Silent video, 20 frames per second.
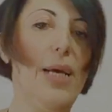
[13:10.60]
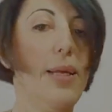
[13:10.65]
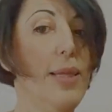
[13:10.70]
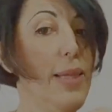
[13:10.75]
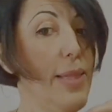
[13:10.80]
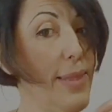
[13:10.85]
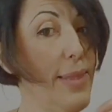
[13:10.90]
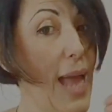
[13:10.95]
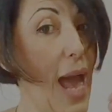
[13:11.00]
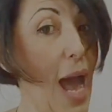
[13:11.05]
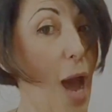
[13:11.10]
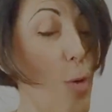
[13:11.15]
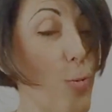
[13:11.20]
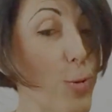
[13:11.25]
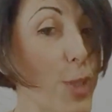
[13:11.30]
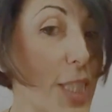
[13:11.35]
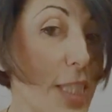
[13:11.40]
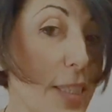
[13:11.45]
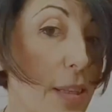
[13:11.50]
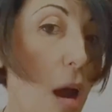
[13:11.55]
now
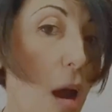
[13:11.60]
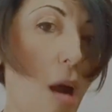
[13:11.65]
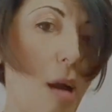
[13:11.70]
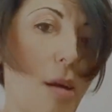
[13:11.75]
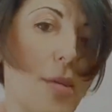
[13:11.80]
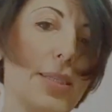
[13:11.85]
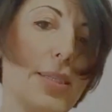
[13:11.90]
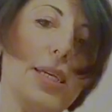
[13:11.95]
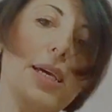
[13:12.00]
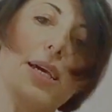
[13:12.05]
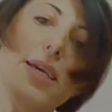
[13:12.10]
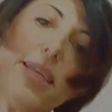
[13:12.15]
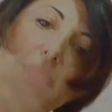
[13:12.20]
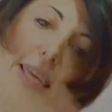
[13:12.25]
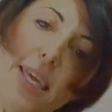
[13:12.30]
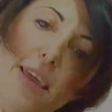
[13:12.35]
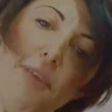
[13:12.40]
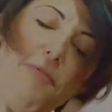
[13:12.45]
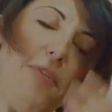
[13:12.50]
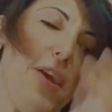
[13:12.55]
start
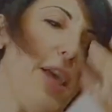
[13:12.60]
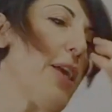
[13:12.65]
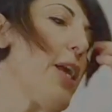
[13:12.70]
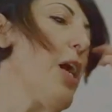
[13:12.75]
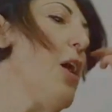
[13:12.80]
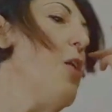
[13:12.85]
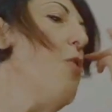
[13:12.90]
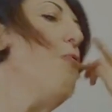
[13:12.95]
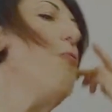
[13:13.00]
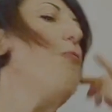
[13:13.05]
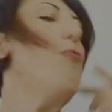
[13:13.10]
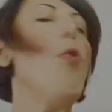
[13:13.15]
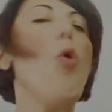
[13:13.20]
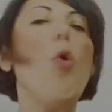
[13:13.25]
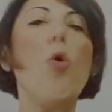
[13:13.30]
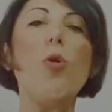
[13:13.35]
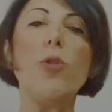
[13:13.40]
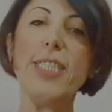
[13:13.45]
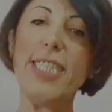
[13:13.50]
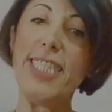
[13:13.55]
giving
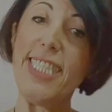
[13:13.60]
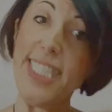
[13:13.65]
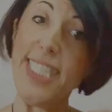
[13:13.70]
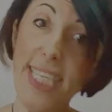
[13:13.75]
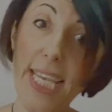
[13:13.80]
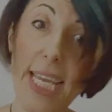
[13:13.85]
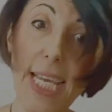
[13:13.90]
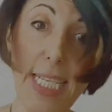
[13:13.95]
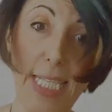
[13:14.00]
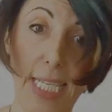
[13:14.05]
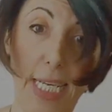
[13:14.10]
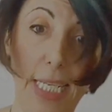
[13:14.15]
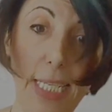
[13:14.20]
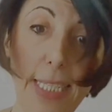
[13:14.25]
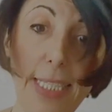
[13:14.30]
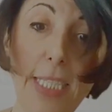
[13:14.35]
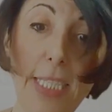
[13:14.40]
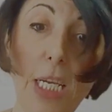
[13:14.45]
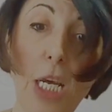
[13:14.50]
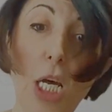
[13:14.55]
false
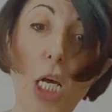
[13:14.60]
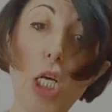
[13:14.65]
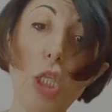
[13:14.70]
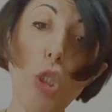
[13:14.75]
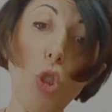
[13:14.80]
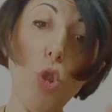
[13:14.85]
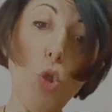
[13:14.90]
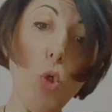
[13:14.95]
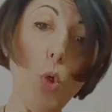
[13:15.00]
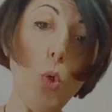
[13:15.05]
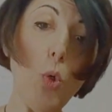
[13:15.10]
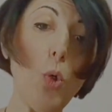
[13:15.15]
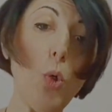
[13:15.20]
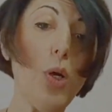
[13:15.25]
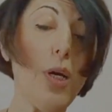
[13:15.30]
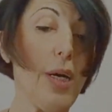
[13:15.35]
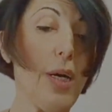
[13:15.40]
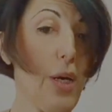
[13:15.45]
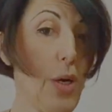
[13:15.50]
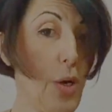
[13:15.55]
signals to
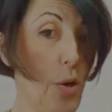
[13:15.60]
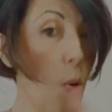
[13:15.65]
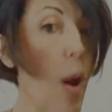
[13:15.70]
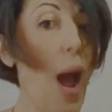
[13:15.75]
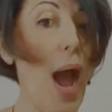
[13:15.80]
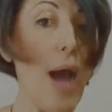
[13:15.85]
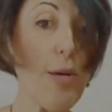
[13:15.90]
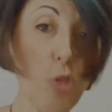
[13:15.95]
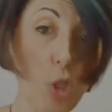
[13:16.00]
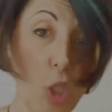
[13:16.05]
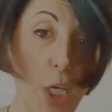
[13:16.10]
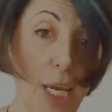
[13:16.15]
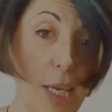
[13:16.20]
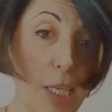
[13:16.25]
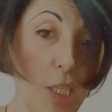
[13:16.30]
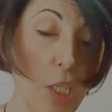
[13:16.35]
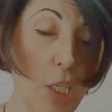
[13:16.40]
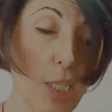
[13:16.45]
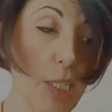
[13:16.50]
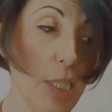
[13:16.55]
ground
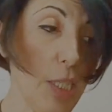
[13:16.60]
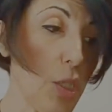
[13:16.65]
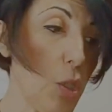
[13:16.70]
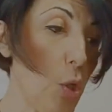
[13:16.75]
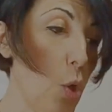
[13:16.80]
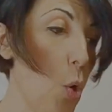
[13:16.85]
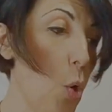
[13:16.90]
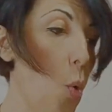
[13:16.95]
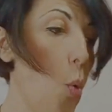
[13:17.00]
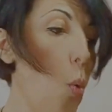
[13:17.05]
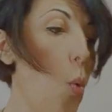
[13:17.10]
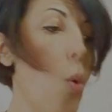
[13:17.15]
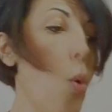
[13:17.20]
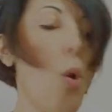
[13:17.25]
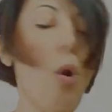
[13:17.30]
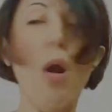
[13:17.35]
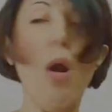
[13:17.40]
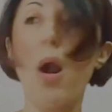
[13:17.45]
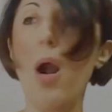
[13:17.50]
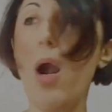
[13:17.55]
changes
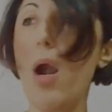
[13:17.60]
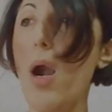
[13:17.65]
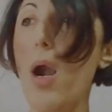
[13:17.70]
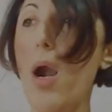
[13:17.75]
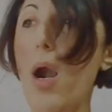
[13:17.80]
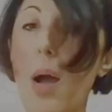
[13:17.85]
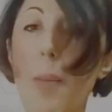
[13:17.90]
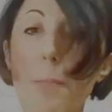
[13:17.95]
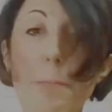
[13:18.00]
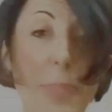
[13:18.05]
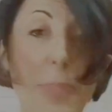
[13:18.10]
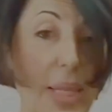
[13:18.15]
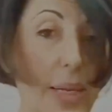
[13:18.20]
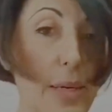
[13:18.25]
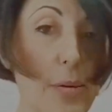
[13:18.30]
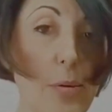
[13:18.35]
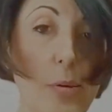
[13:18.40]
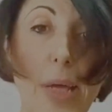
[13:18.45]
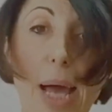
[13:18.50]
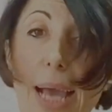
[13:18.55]
or
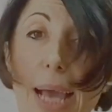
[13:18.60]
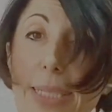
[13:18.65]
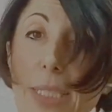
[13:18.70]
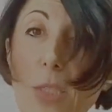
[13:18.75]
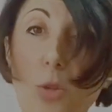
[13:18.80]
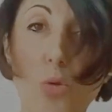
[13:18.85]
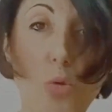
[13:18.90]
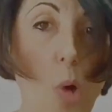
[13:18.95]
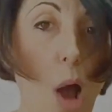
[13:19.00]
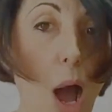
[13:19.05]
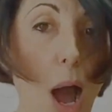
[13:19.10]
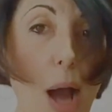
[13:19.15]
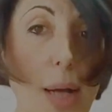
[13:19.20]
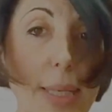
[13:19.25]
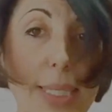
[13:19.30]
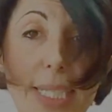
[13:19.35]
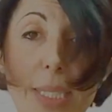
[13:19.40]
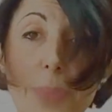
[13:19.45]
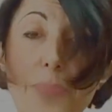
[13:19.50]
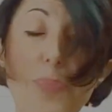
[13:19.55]
mineralized
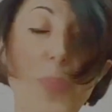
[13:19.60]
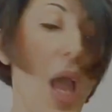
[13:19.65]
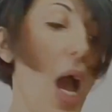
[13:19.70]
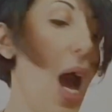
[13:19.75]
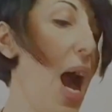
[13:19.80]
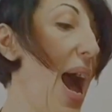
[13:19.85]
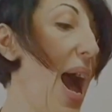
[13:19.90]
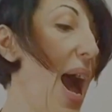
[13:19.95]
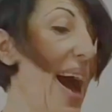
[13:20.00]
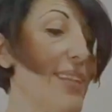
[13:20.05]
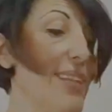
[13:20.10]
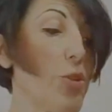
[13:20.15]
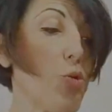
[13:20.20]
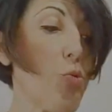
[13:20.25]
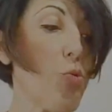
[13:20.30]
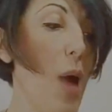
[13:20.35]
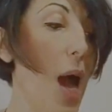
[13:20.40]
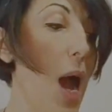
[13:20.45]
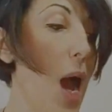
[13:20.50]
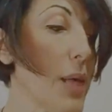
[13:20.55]
rocks, hot
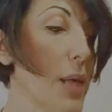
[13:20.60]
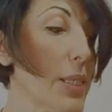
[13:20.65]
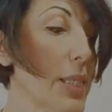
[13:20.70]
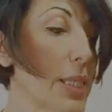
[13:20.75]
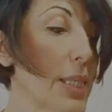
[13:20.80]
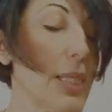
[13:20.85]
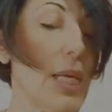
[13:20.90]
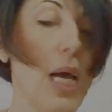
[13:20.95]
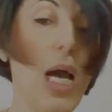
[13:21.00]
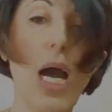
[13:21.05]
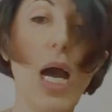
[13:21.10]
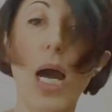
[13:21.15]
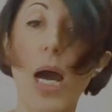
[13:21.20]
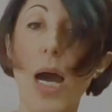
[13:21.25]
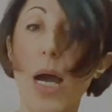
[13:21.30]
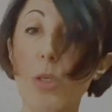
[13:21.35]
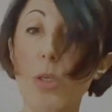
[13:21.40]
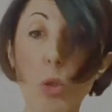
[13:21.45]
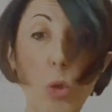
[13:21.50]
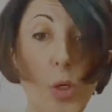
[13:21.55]
rocks,
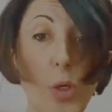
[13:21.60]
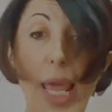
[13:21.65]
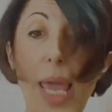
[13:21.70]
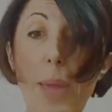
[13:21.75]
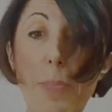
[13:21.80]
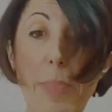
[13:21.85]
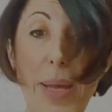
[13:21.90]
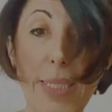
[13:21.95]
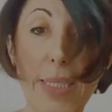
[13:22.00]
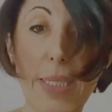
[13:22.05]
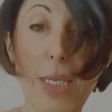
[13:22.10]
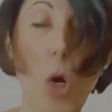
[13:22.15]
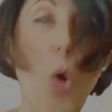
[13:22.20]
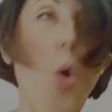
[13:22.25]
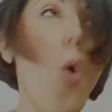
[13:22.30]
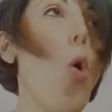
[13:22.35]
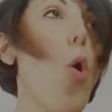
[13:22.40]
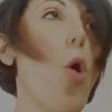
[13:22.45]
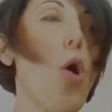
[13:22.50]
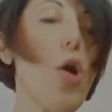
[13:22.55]
you name it,
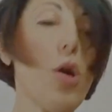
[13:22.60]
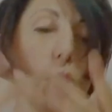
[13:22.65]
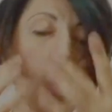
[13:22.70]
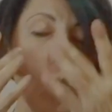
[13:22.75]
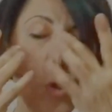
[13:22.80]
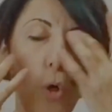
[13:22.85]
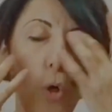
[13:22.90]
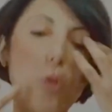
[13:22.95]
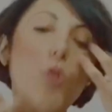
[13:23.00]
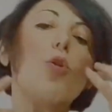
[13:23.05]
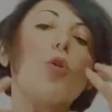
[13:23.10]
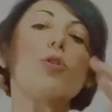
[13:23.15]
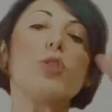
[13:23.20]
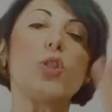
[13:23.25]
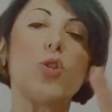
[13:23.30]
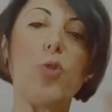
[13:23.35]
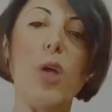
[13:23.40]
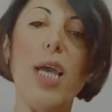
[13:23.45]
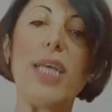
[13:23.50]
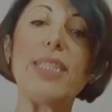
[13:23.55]
or
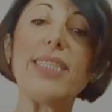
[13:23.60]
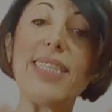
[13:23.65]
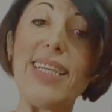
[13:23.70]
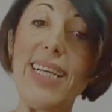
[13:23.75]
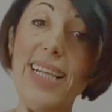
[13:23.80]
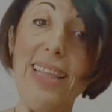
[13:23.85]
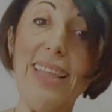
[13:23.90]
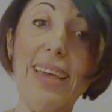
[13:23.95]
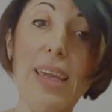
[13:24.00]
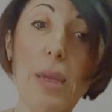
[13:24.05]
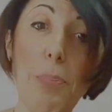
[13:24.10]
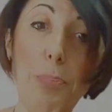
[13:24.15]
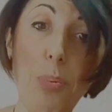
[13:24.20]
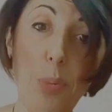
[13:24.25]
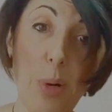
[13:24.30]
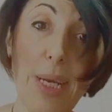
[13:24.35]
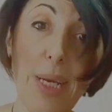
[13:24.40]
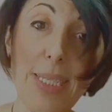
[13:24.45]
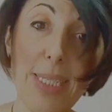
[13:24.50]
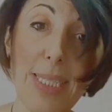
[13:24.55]
those red clay
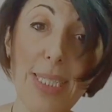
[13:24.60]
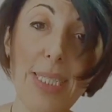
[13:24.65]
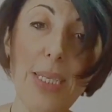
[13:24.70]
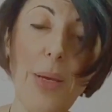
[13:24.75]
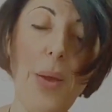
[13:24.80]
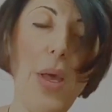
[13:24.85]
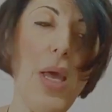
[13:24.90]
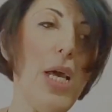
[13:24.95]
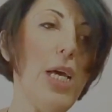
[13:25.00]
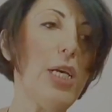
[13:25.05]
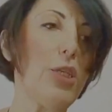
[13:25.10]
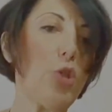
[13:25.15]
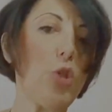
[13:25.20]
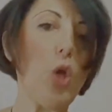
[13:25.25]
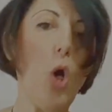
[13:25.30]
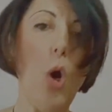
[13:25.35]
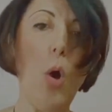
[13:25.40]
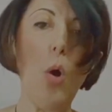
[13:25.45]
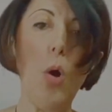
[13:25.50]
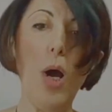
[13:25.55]
bricks.
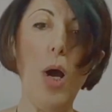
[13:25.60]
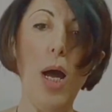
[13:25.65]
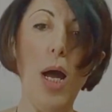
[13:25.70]
So